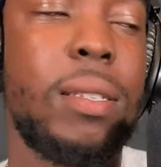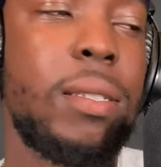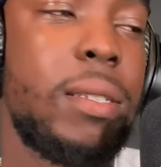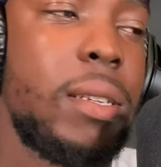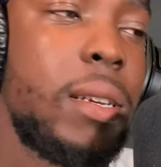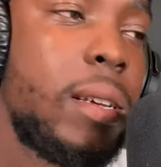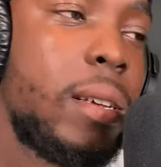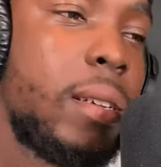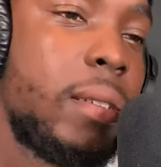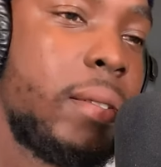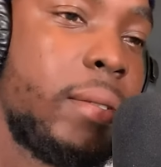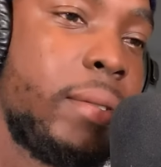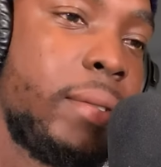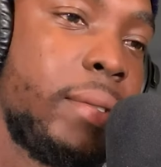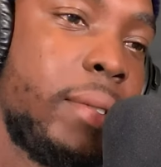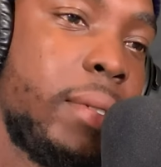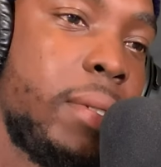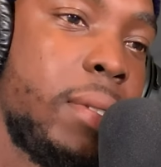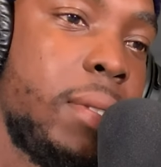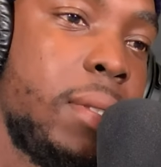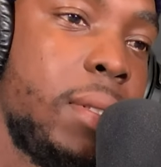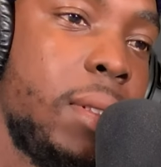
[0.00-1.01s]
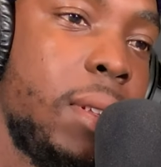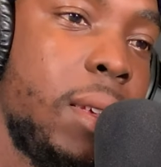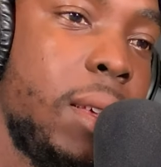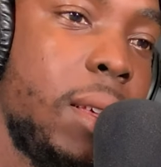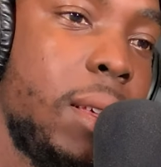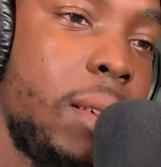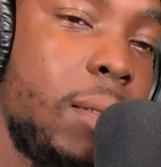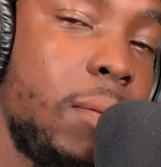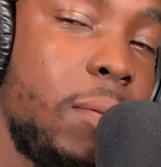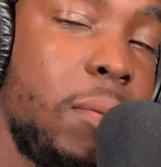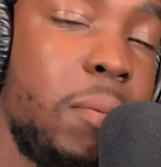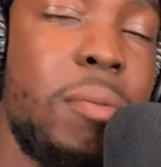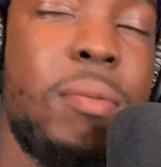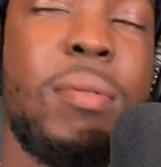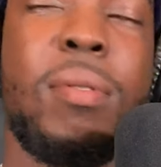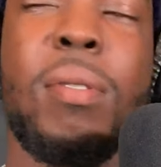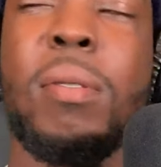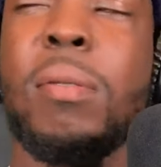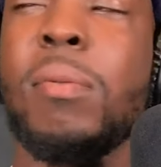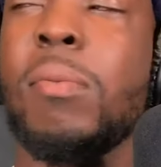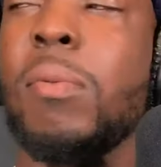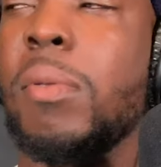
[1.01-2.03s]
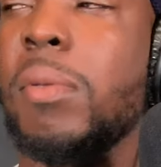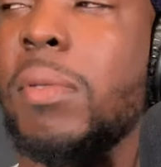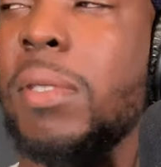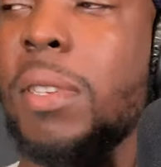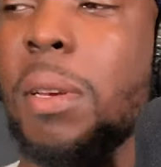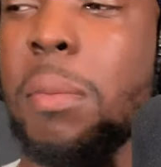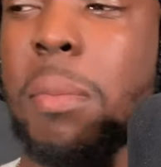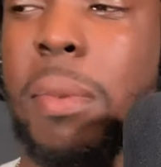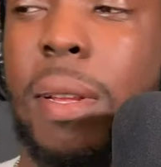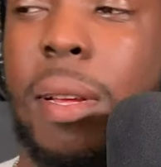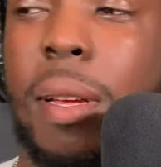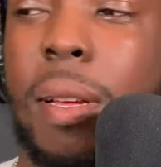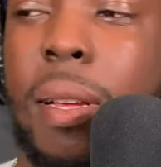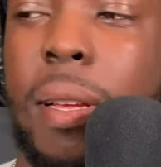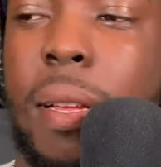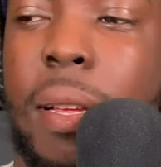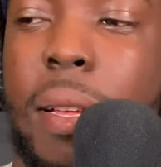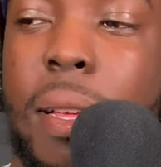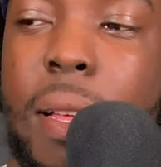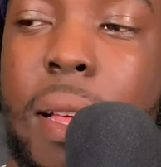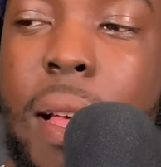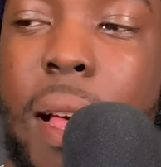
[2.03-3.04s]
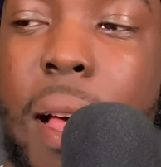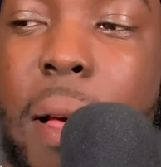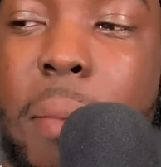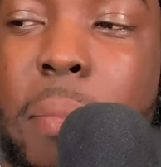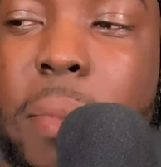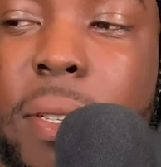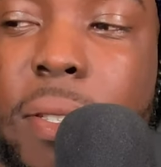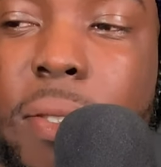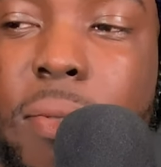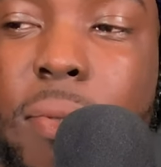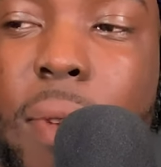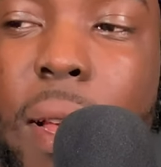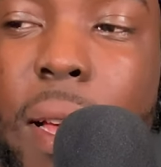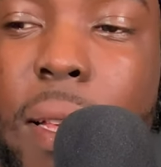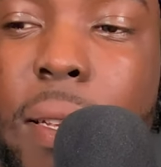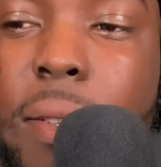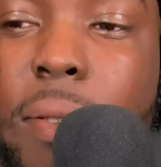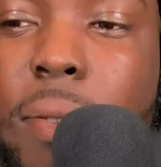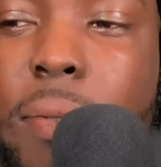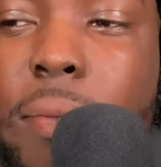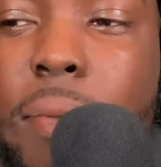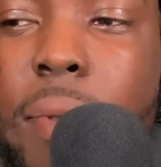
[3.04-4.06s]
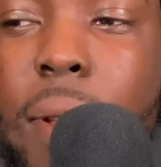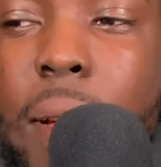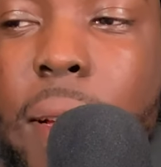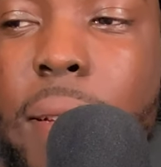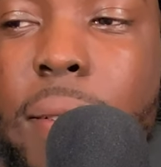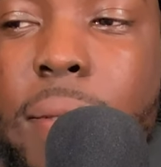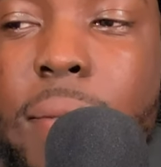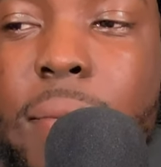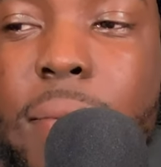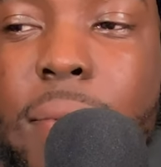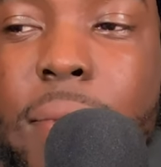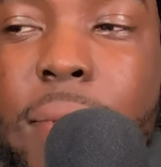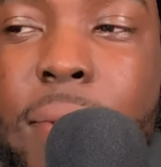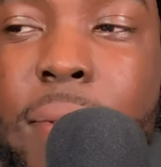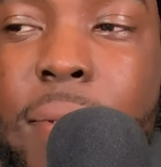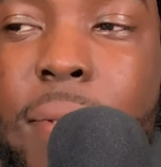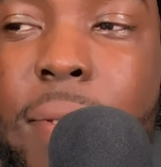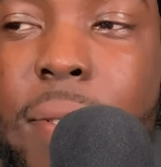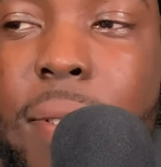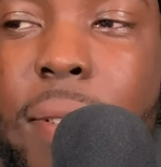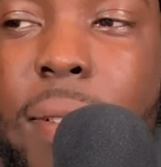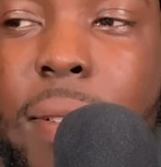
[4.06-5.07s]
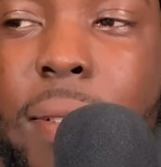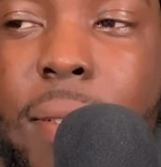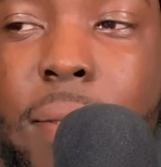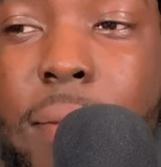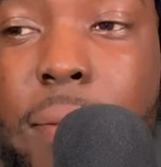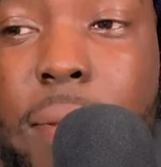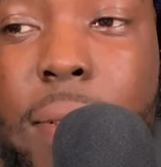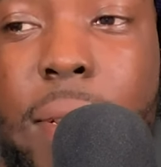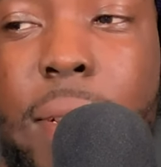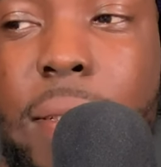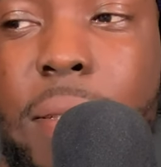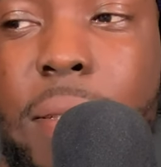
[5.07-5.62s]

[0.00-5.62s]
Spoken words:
yeah. What were some of the hobbies you like to do? Like, you said